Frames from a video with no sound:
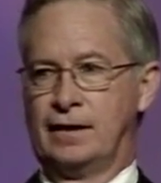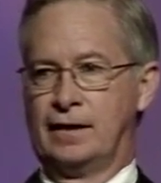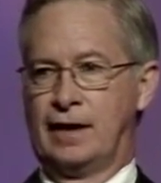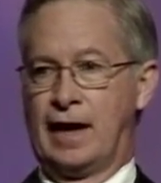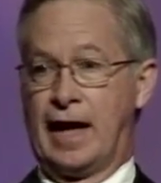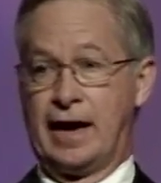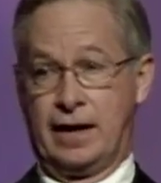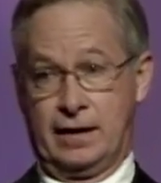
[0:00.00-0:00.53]

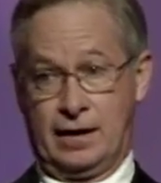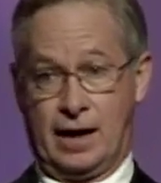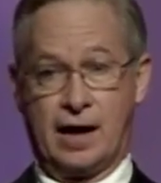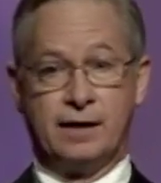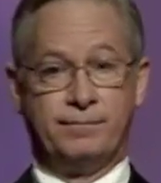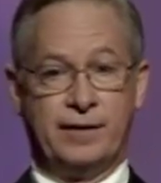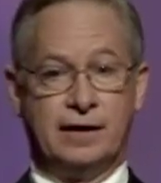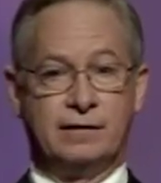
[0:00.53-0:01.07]
Had it
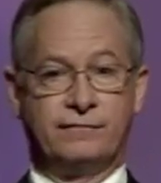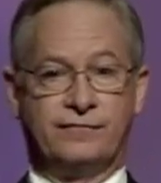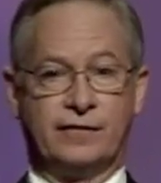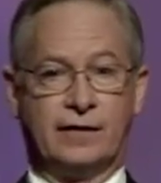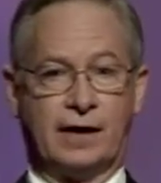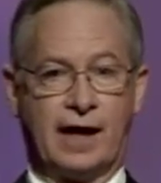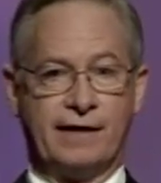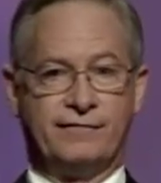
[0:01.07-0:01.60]
not been for
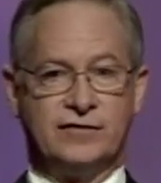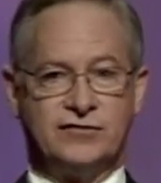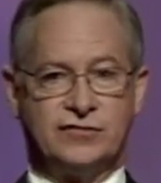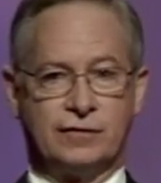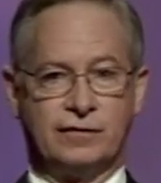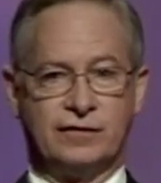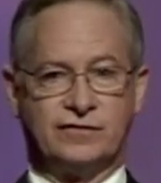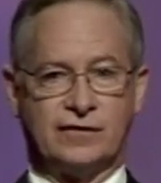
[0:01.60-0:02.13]
the life
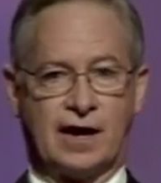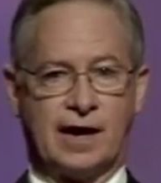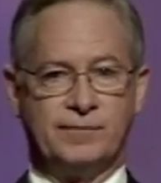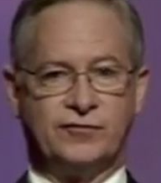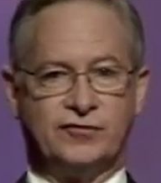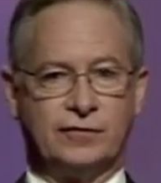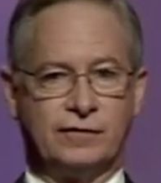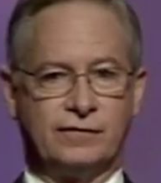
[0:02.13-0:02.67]
insurance, I'm
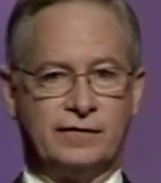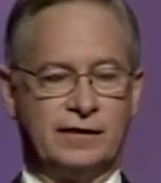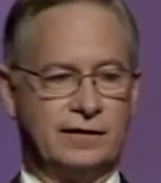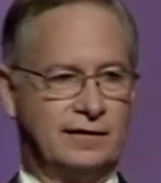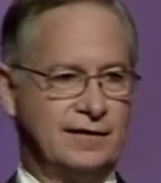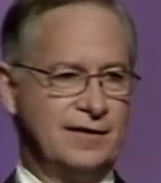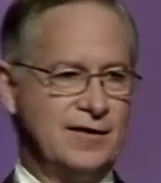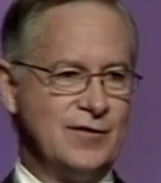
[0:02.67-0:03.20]
sure that
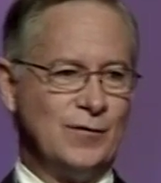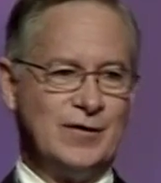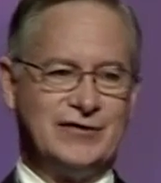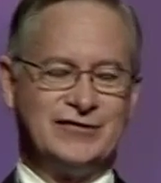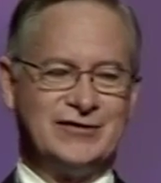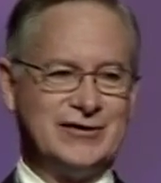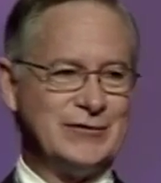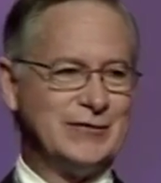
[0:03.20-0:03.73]
we
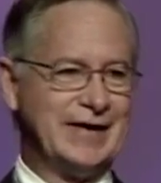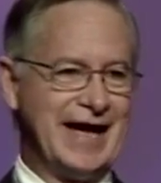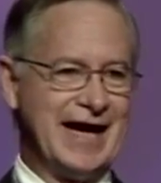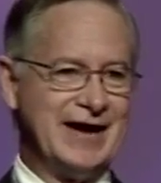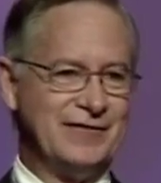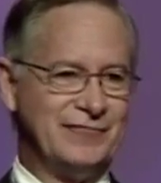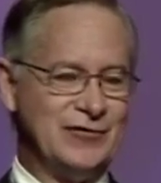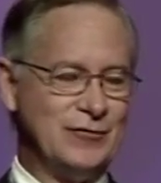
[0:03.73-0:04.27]
still would have
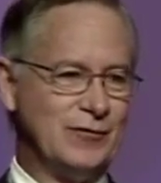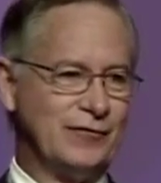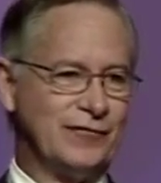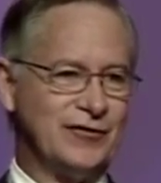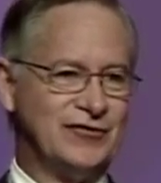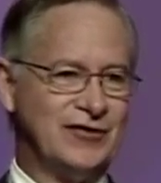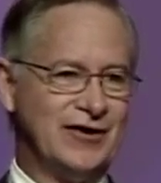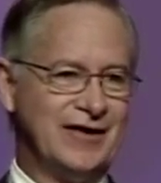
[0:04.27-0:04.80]
had a funeral
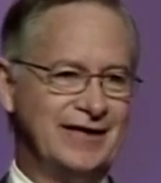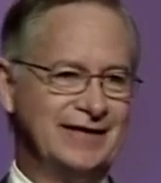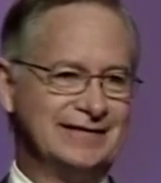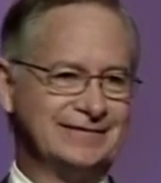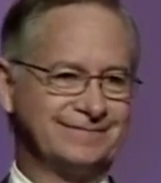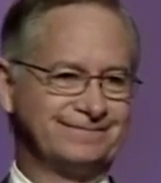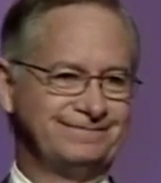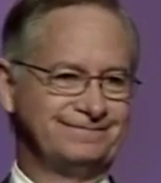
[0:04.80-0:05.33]
for Judd.
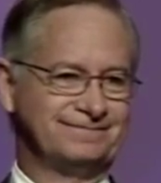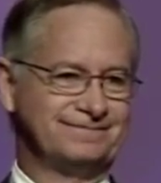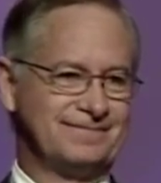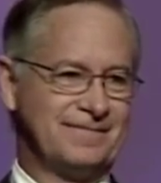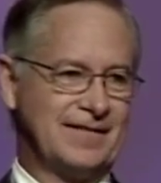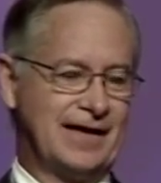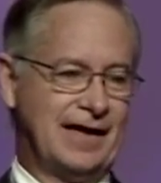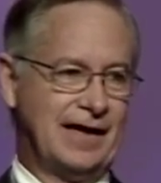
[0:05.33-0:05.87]

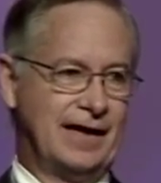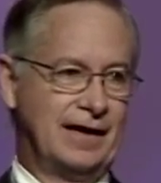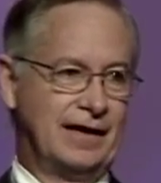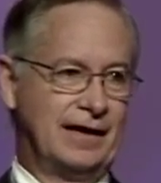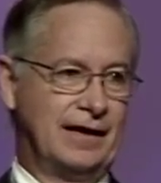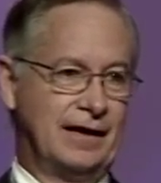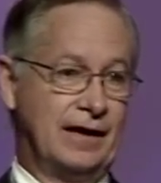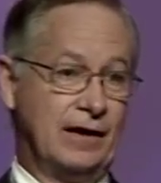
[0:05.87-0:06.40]

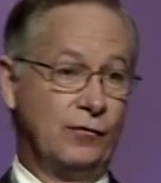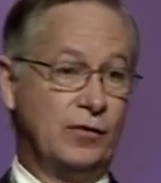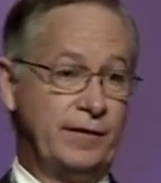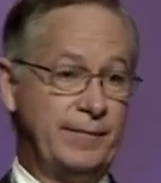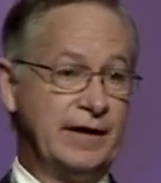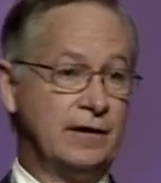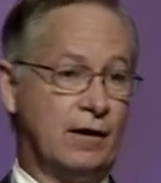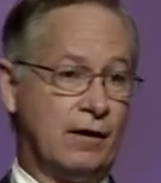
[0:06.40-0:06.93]
It would have
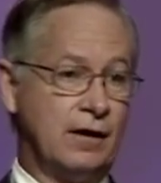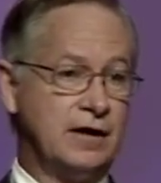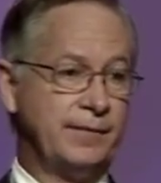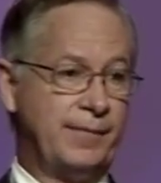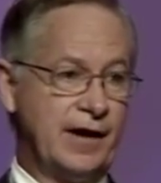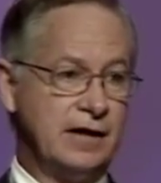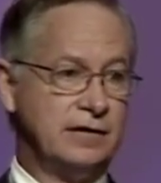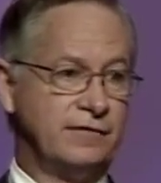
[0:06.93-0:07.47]
been hard to
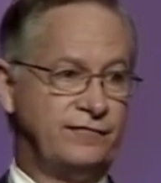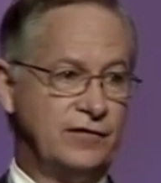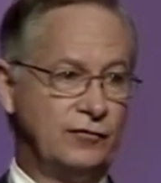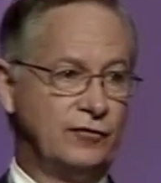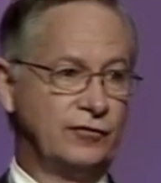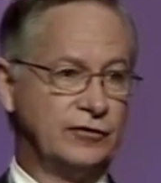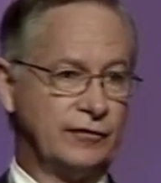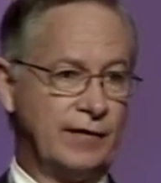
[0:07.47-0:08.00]
pay the
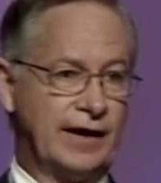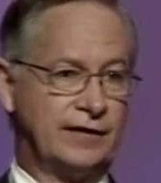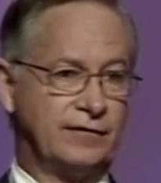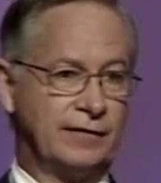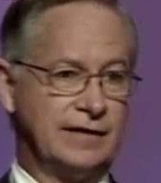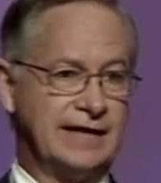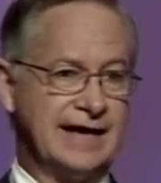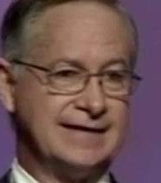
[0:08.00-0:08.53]
funeral director
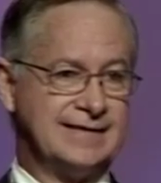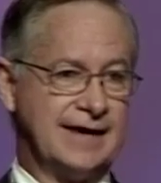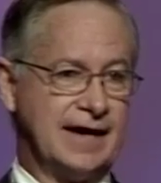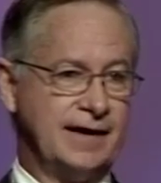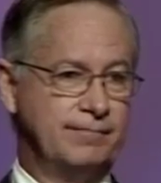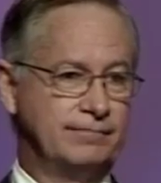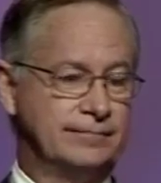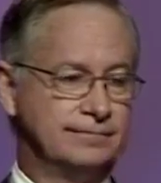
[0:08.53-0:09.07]
at that time.